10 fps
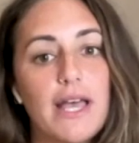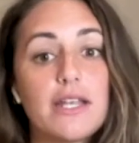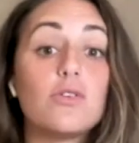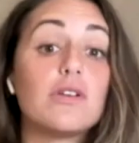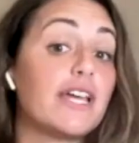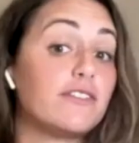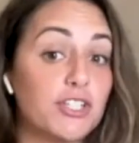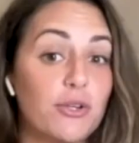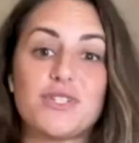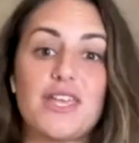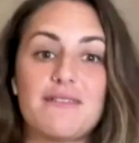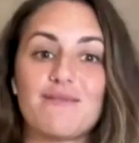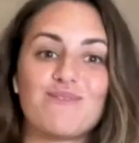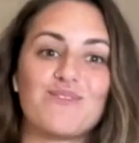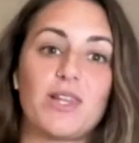And your life shows it.
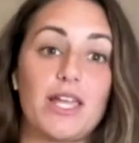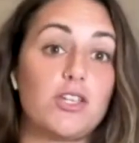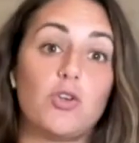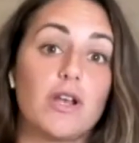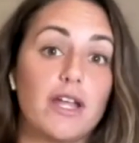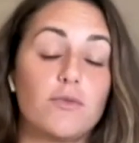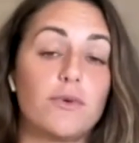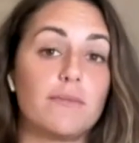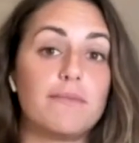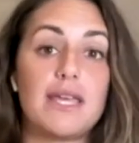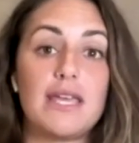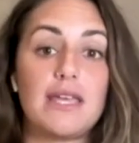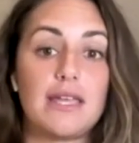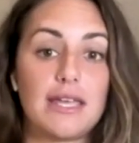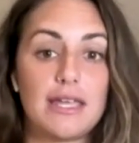Like your life wouldn't
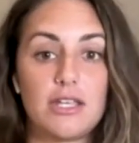be,